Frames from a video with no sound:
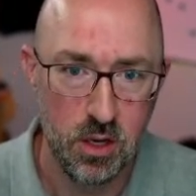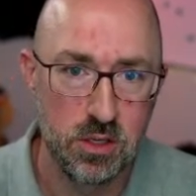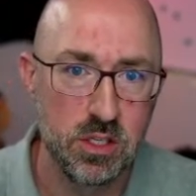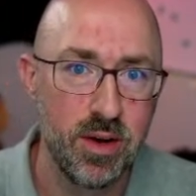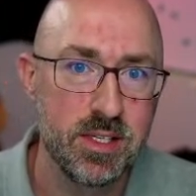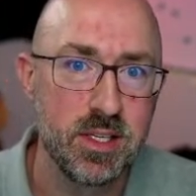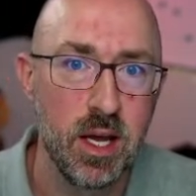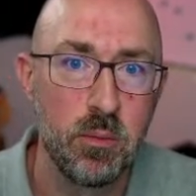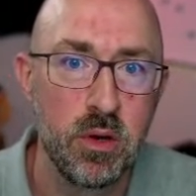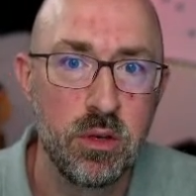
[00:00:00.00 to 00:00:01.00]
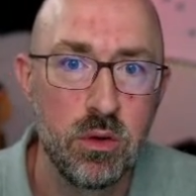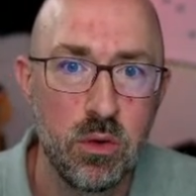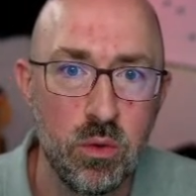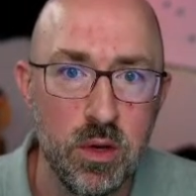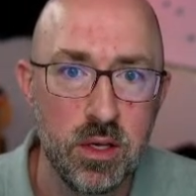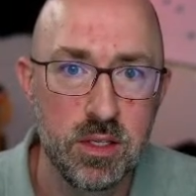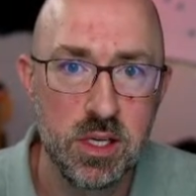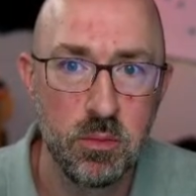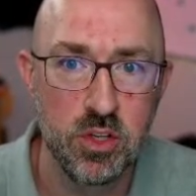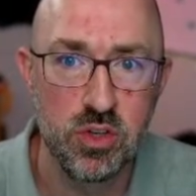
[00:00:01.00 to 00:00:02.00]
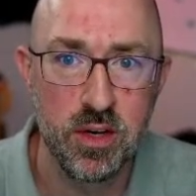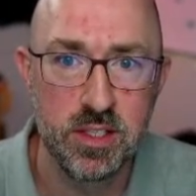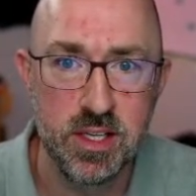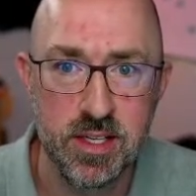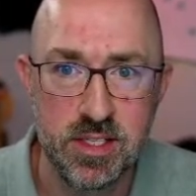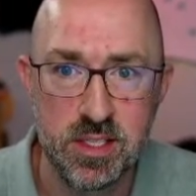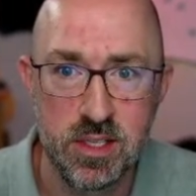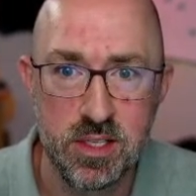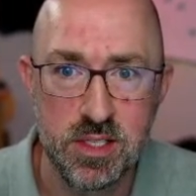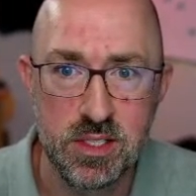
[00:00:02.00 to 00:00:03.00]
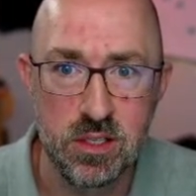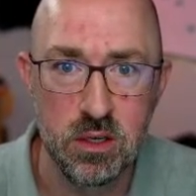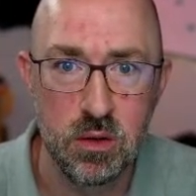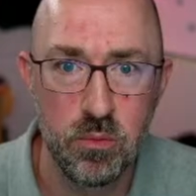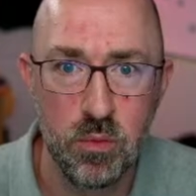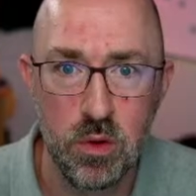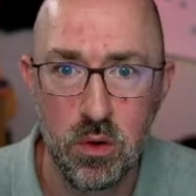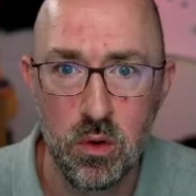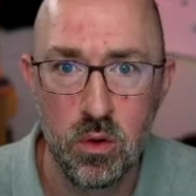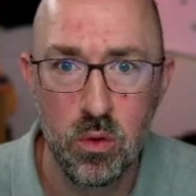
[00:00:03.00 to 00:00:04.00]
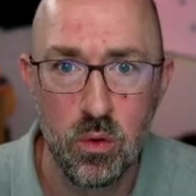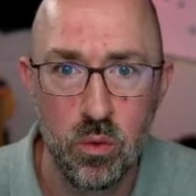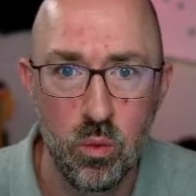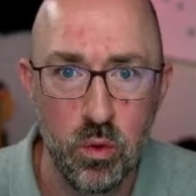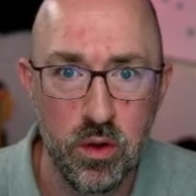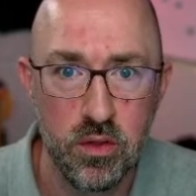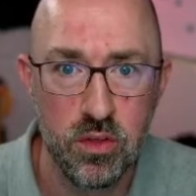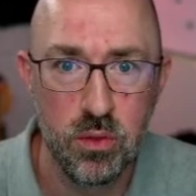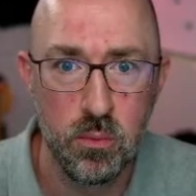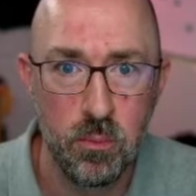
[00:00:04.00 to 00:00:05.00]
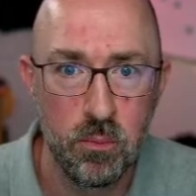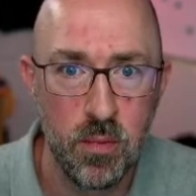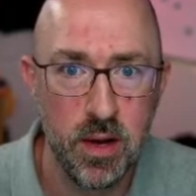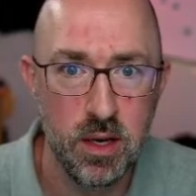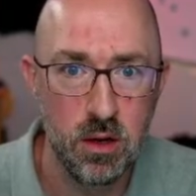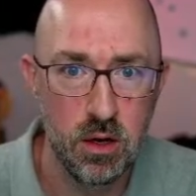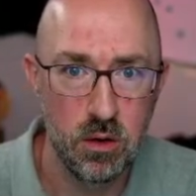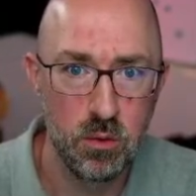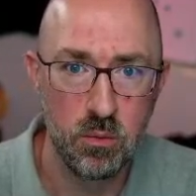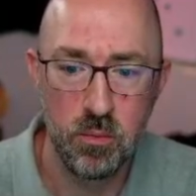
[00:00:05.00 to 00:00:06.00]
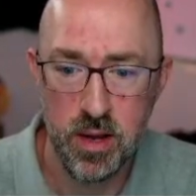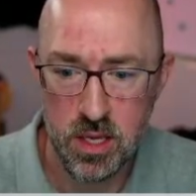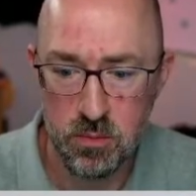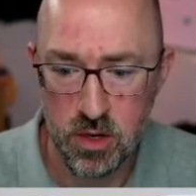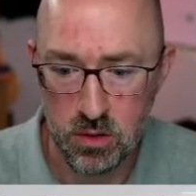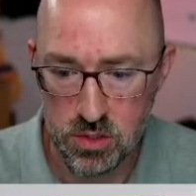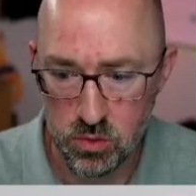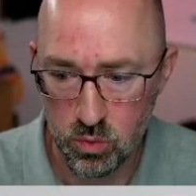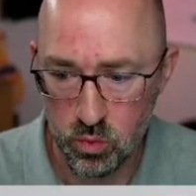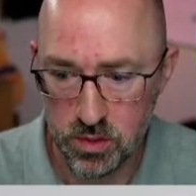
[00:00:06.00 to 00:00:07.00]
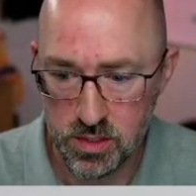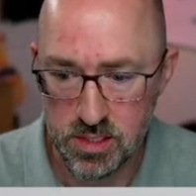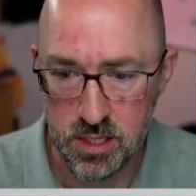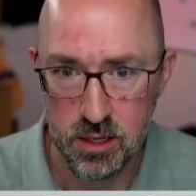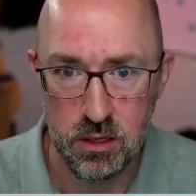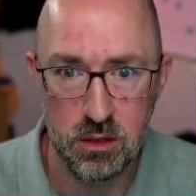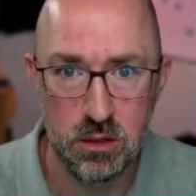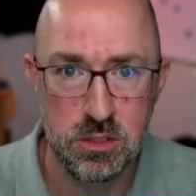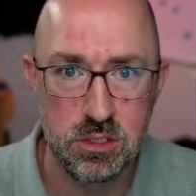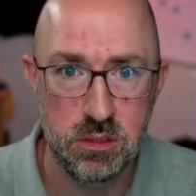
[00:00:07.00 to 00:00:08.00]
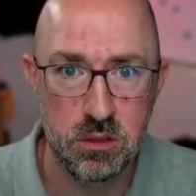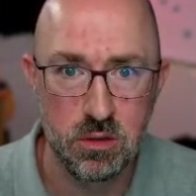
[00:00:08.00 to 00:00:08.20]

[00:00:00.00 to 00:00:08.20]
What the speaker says: So the last thing I'm going to do is I'm going to try and test this with my email. So 1 second.